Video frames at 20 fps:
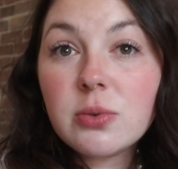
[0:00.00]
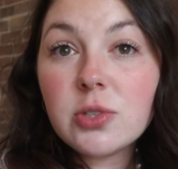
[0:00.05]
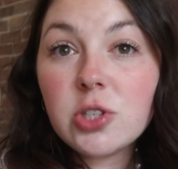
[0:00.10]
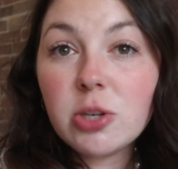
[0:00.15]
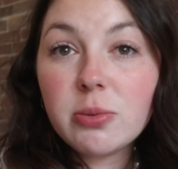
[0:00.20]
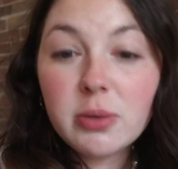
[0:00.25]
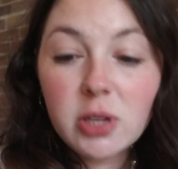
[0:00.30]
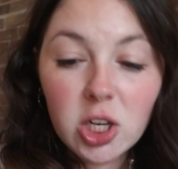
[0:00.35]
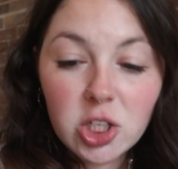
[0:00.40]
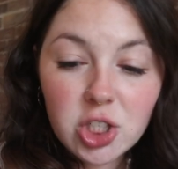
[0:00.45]
with
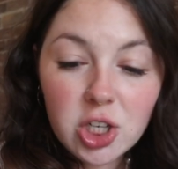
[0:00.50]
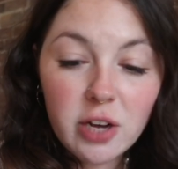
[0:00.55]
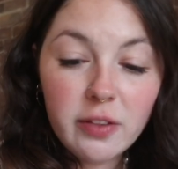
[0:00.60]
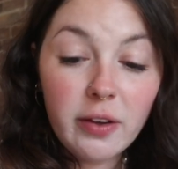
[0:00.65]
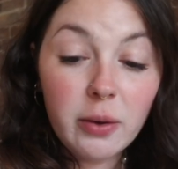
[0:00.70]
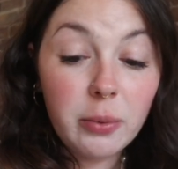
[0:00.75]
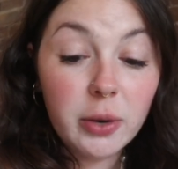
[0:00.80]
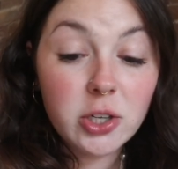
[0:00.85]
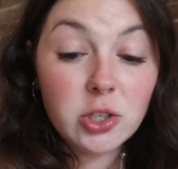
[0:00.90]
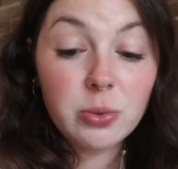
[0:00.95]
Dermalogica
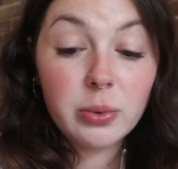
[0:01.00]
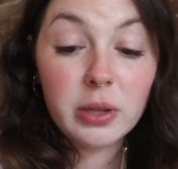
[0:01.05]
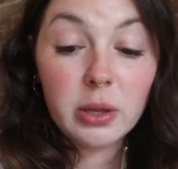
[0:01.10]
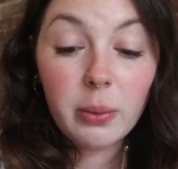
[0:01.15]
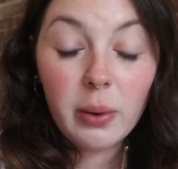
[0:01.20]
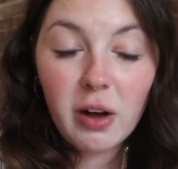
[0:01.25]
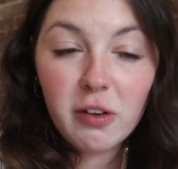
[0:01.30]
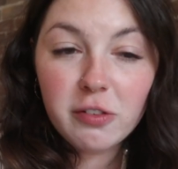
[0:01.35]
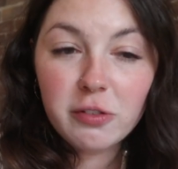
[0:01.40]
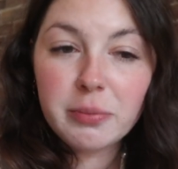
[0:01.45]
that worked really
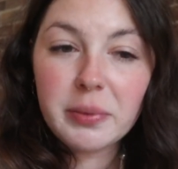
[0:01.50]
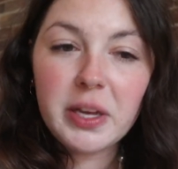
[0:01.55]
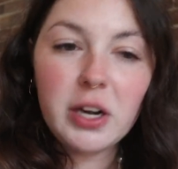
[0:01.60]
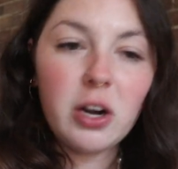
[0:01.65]
well for me.